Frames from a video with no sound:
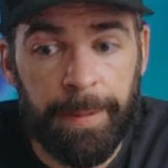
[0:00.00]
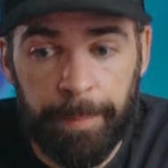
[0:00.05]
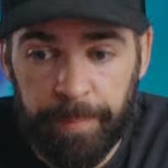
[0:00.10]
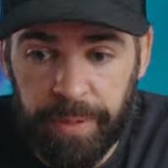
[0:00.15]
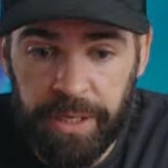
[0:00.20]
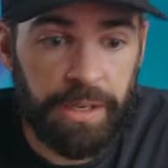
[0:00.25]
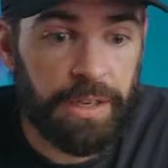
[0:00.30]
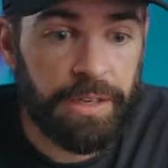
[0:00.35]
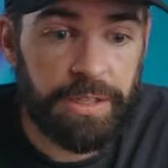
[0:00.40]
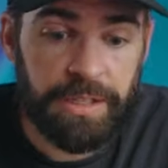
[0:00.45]

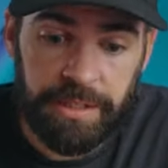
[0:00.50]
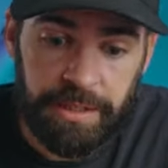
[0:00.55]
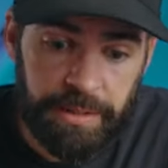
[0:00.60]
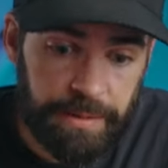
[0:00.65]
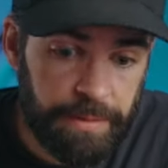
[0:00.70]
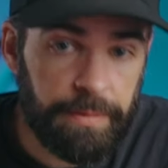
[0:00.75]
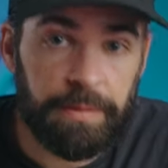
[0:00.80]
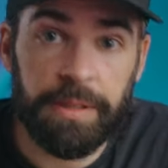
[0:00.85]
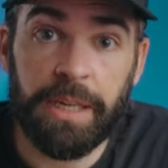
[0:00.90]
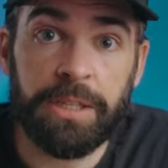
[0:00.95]
Because
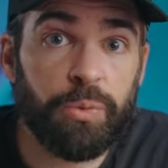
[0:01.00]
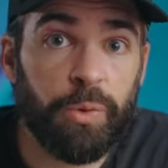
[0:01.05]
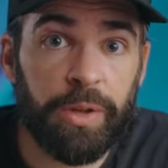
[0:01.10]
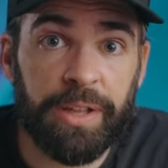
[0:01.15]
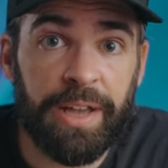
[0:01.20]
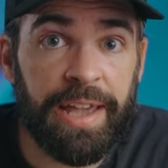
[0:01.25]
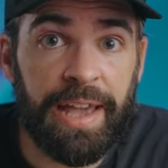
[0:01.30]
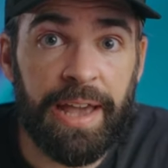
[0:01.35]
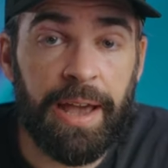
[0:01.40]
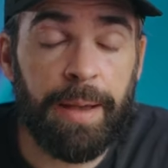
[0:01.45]
that's what
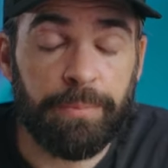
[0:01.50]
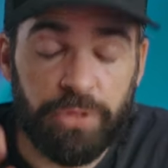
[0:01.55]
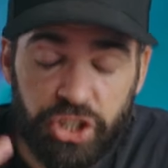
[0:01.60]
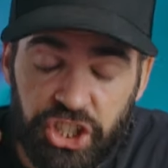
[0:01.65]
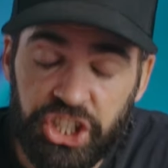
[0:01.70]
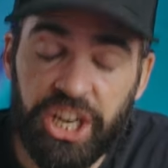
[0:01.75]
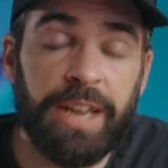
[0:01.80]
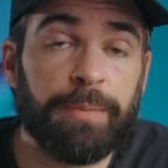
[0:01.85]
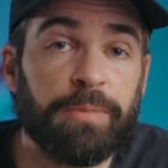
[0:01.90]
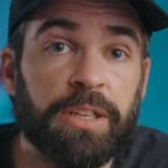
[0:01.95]
I am,
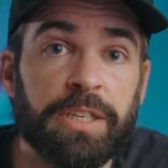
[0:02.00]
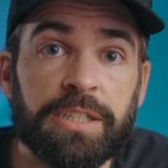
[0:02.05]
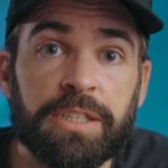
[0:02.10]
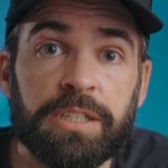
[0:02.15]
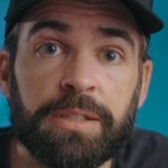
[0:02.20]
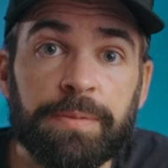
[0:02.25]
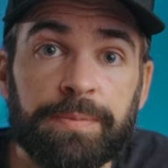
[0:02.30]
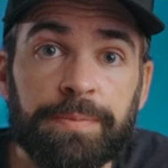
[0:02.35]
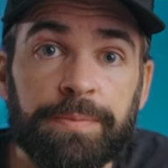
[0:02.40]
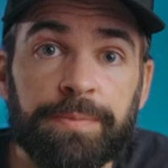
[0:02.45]

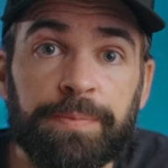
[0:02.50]
shameless.